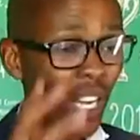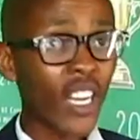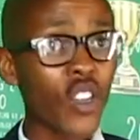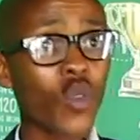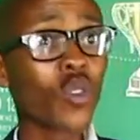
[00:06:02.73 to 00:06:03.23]

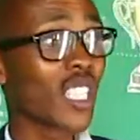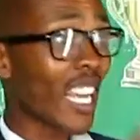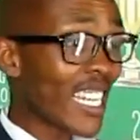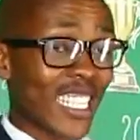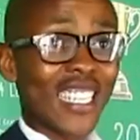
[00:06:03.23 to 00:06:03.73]
can use
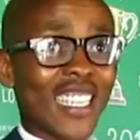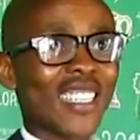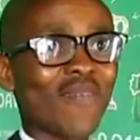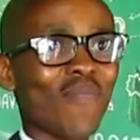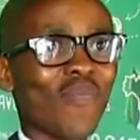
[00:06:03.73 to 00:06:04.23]
internet.
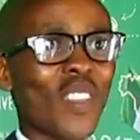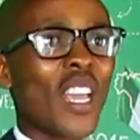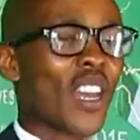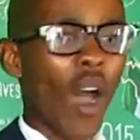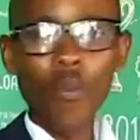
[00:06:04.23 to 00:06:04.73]

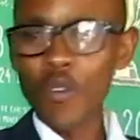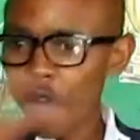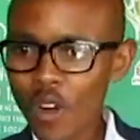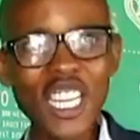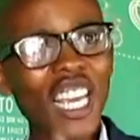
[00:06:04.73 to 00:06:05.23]
Now,
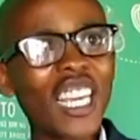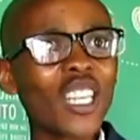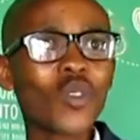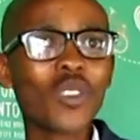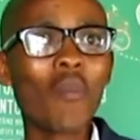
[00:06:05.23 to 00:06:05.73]
before taking
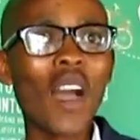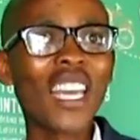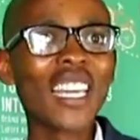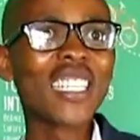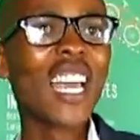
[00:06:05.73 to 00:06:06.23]
it to the
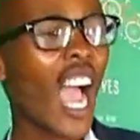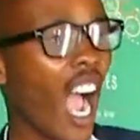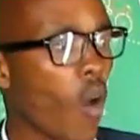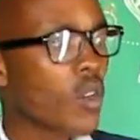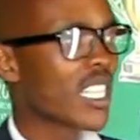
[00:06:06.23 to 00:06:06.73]
market,
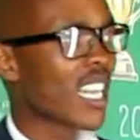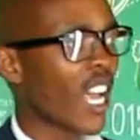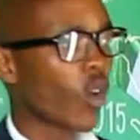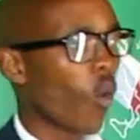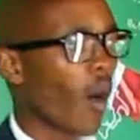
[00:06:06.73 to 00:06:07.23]
how did
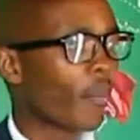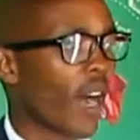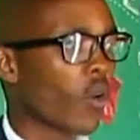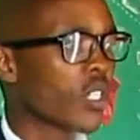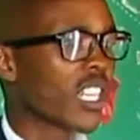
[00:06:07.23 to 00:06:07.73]
I go
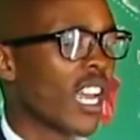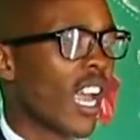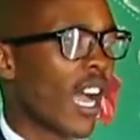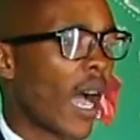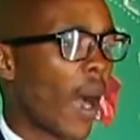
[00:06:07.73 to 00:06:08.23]
about
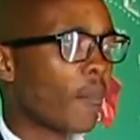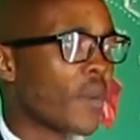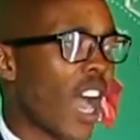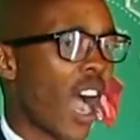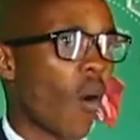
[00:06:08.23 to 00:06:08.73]

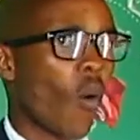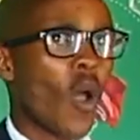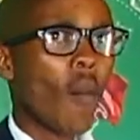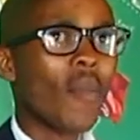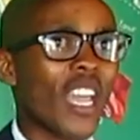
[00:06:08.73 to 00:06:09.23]

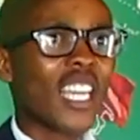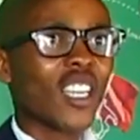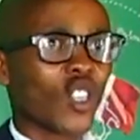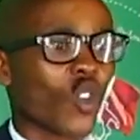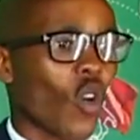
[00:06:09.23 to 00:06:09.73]
now making
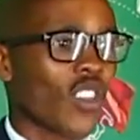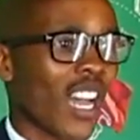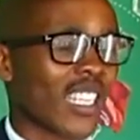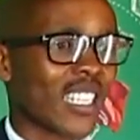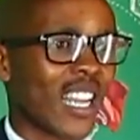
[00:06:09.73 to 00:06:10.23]
sure
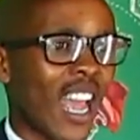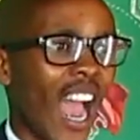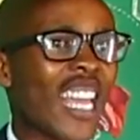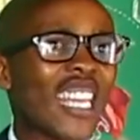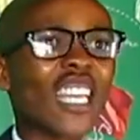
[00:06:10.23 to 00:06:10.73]
that
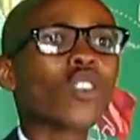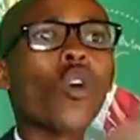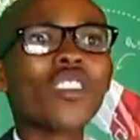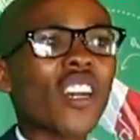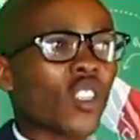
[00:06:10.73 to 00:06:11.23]
I get
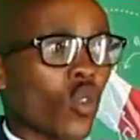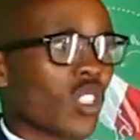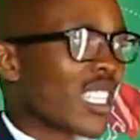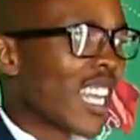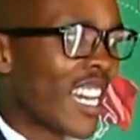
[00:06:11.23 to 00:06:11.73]
all the
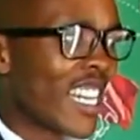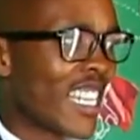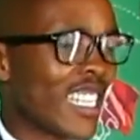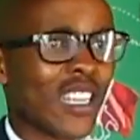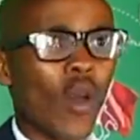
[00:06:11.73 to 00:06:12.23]
resources I
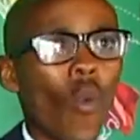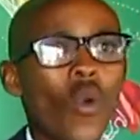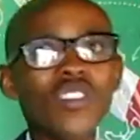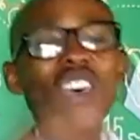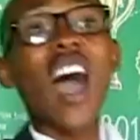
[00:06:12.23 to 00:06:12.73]
need
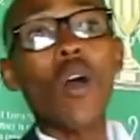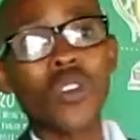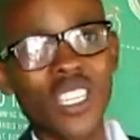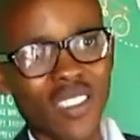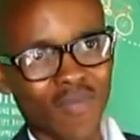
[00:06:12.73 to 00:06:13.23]
without